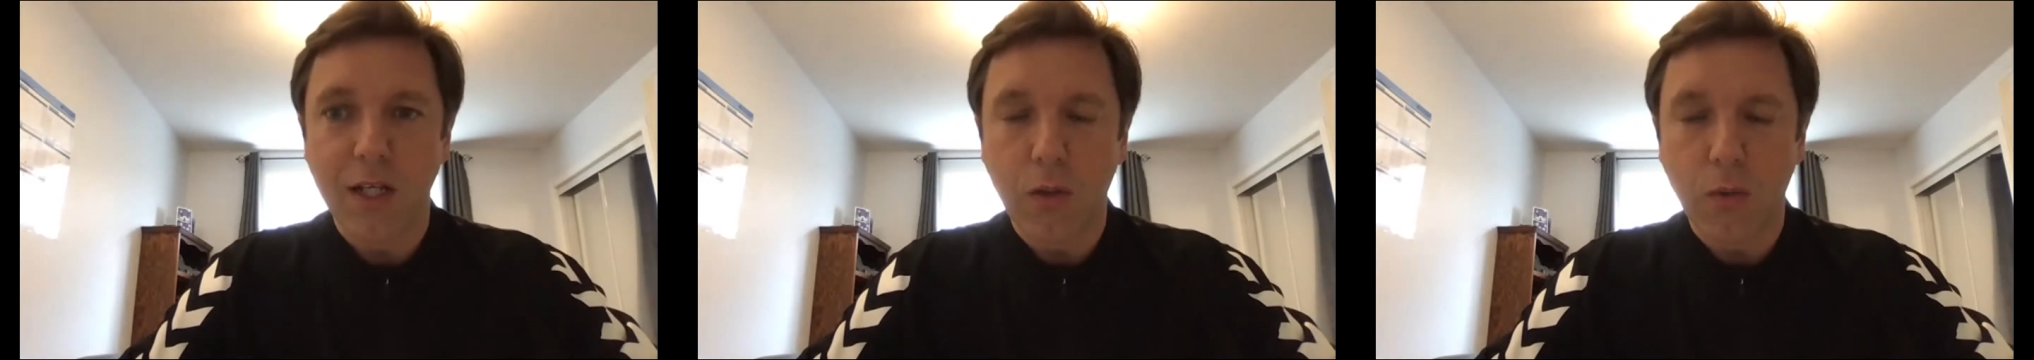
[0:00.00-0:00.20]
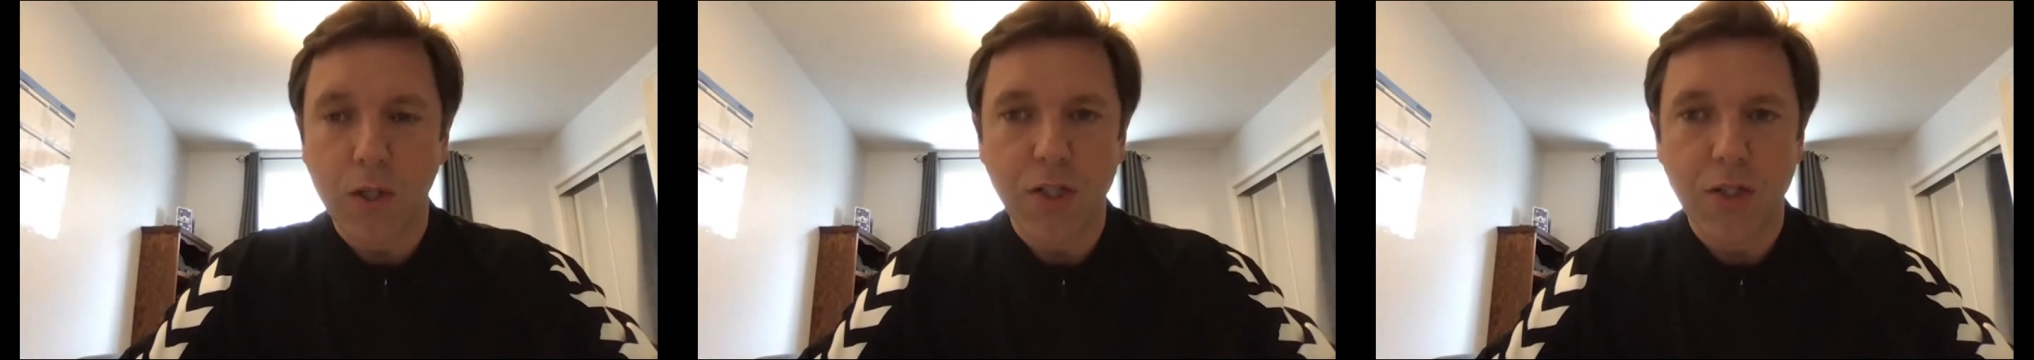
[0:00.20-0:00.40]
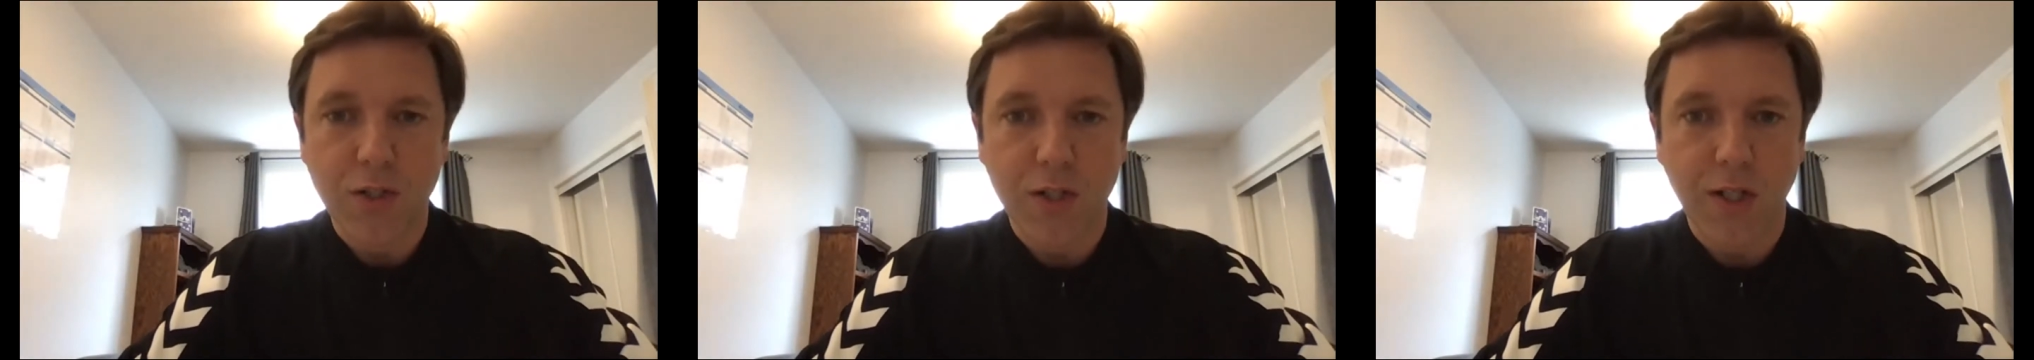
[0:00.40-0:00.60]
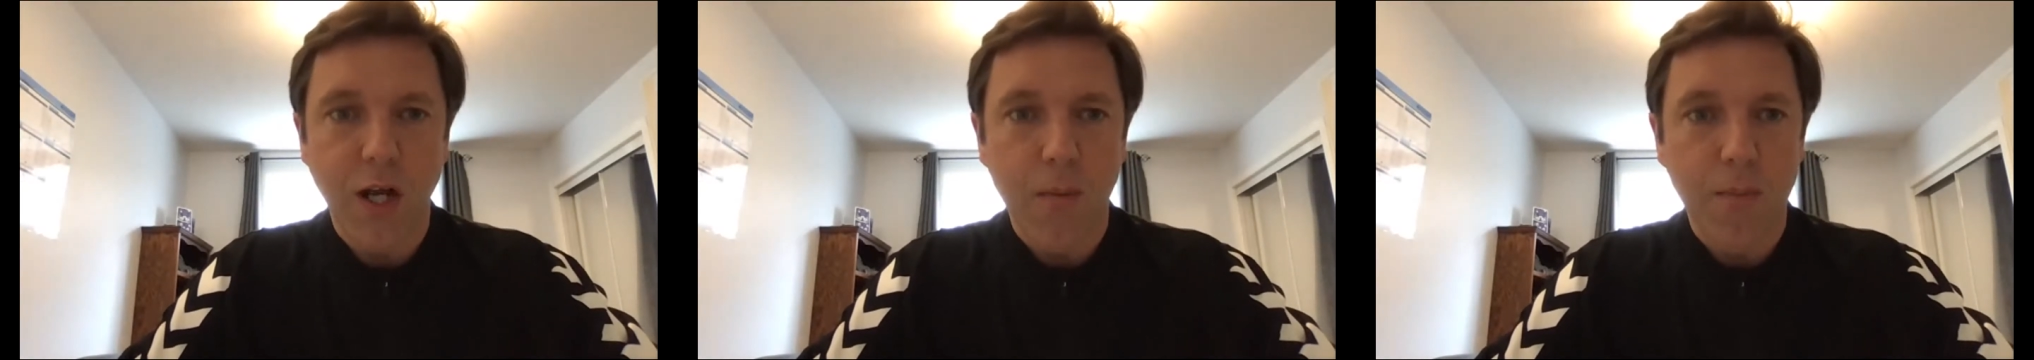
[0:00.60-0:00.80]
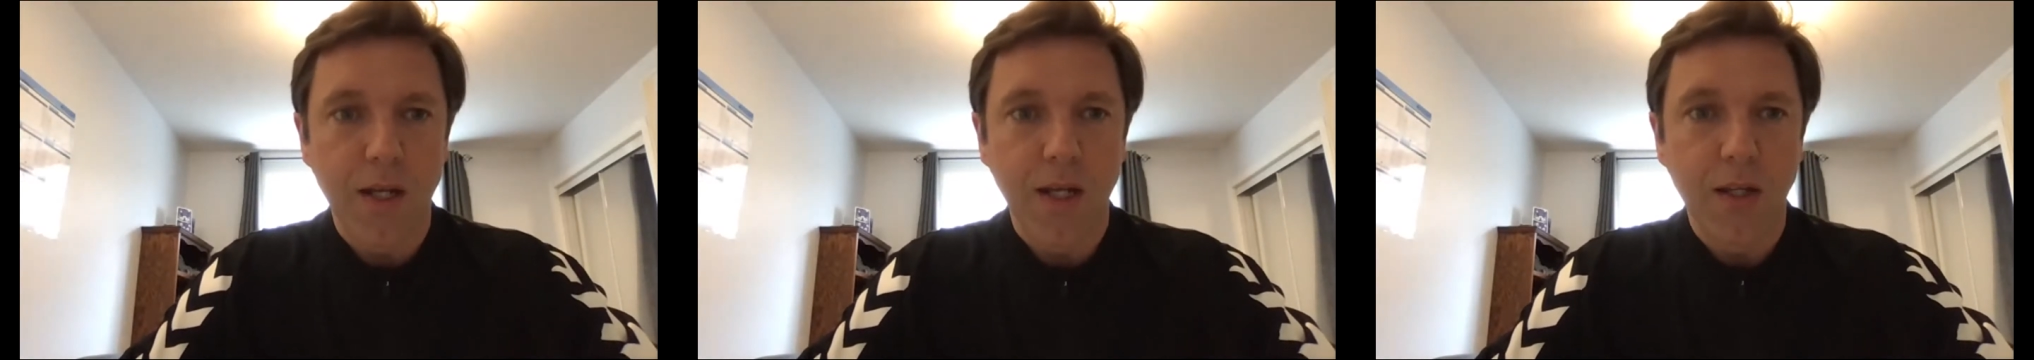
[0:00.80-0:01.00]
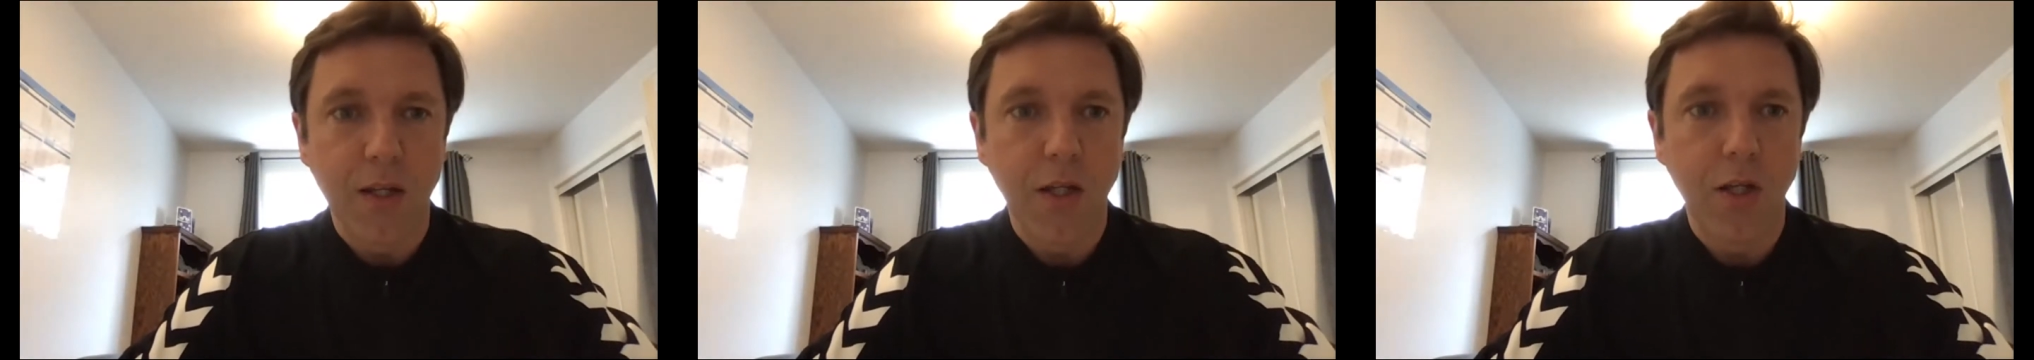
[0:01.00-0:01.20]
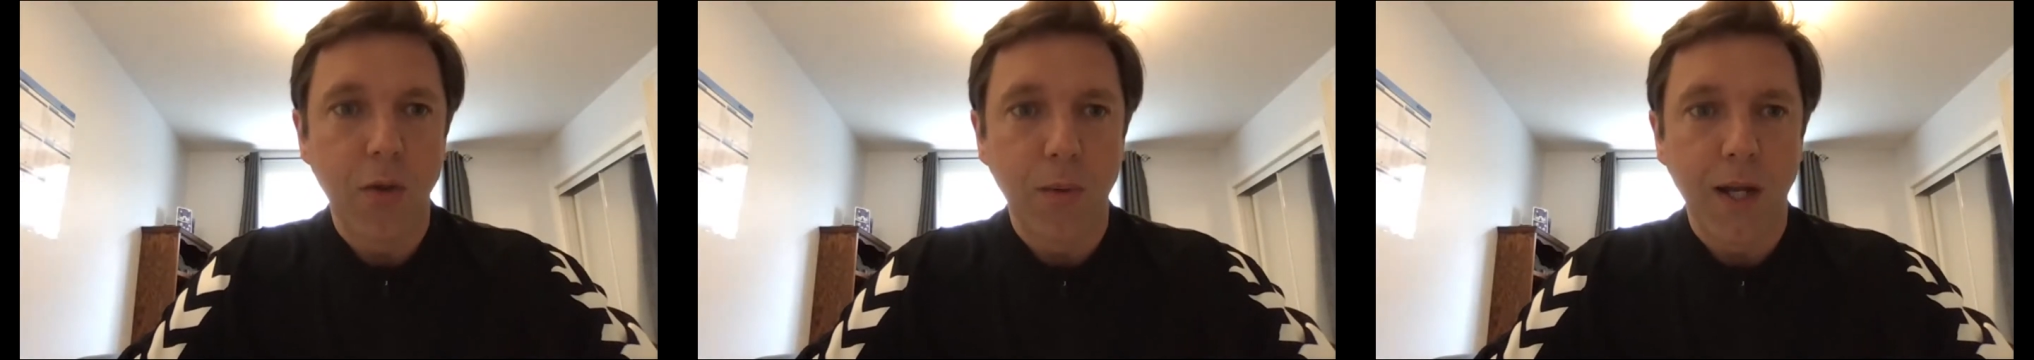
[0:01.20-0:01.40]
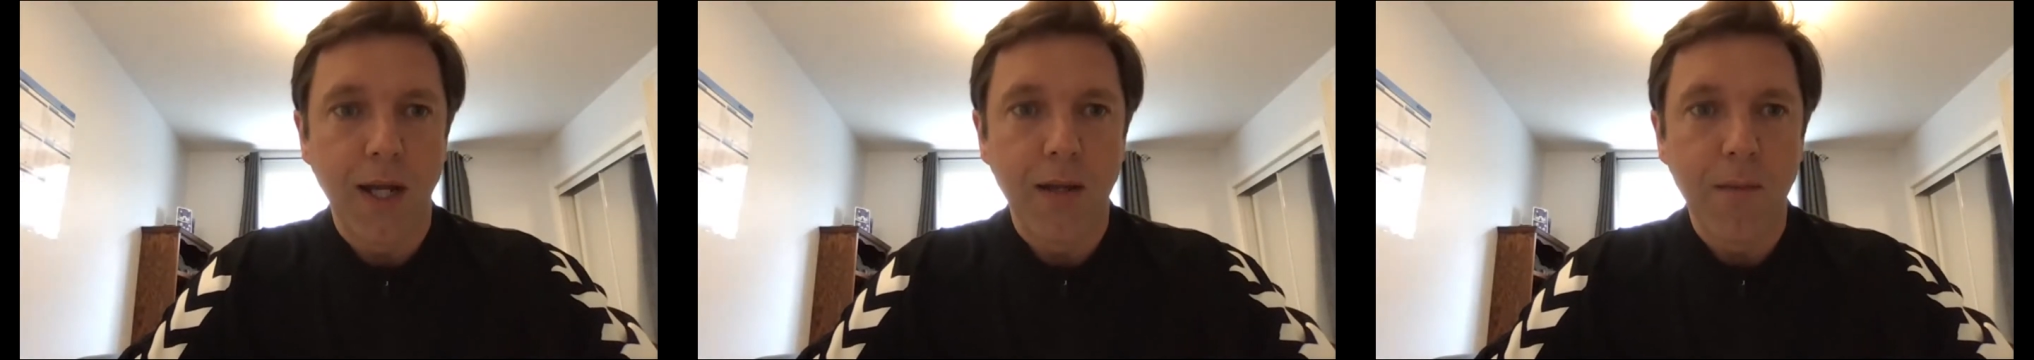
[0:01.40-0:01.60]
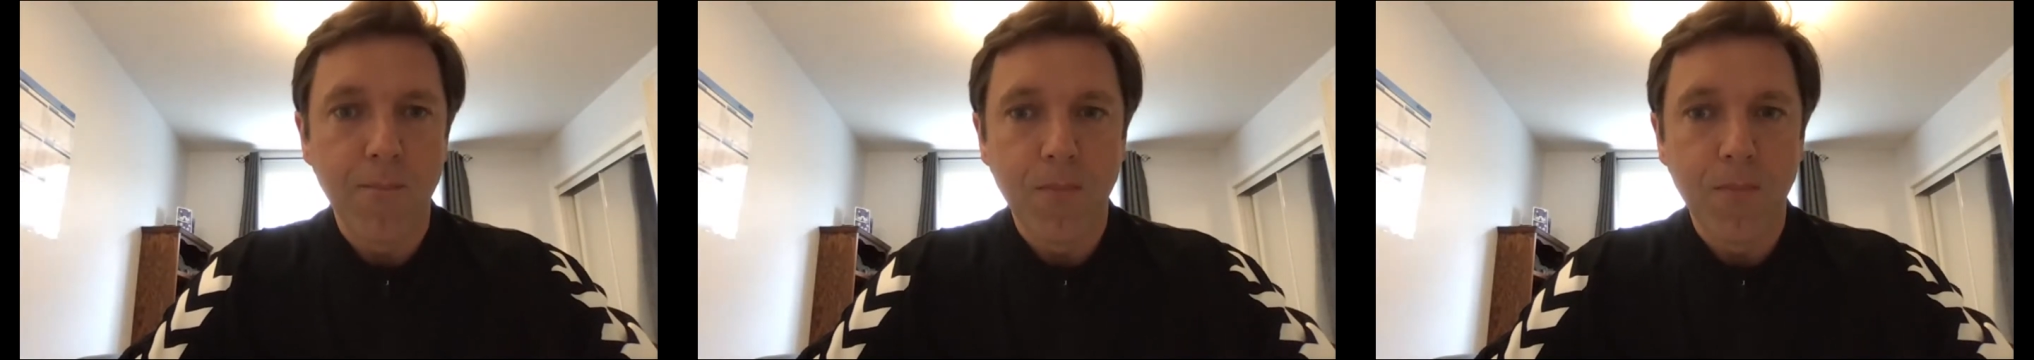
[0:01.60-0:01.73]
questions that come in the Q&A.